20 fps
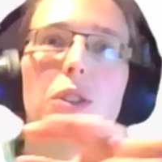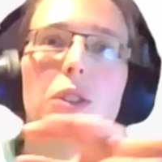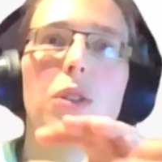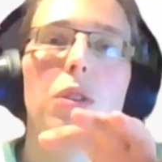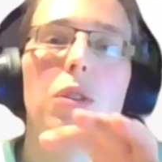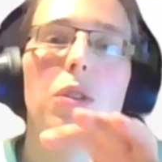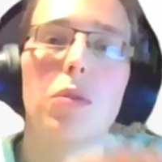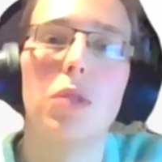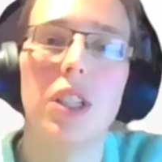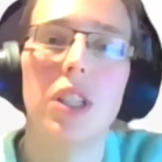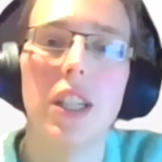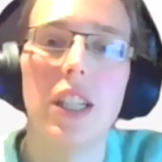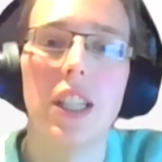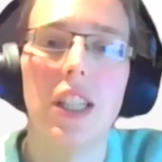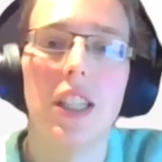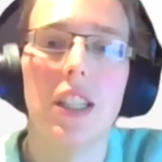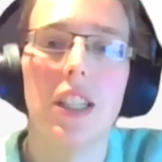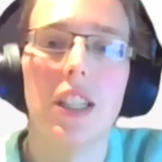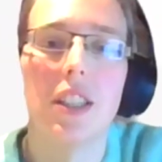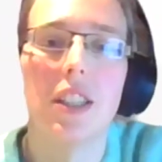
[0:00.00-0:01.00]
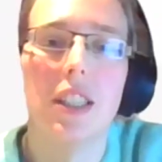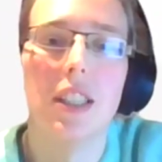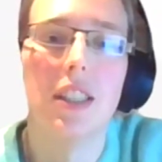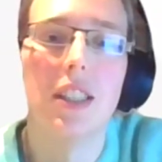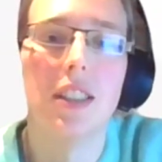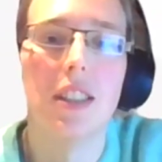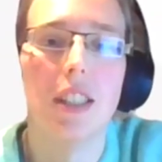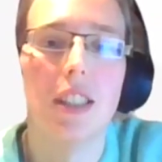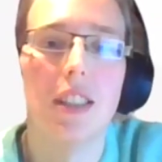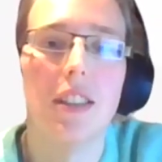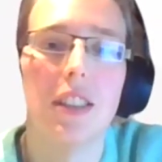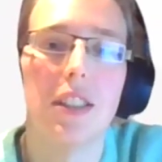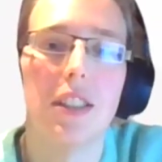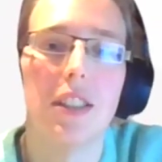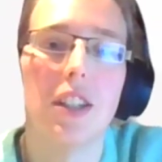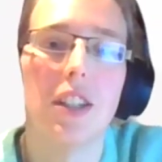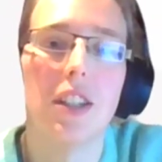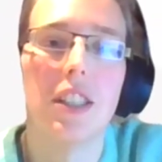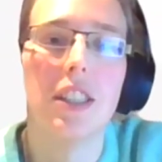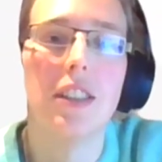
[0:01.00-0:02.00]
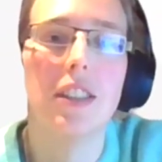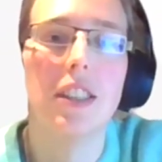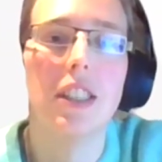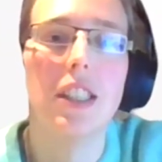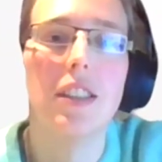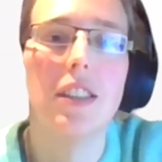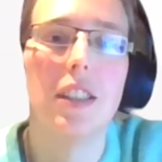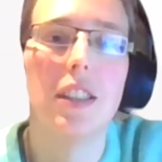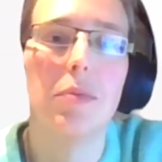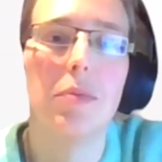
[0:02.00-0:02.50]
so what I hear is that there are indeed,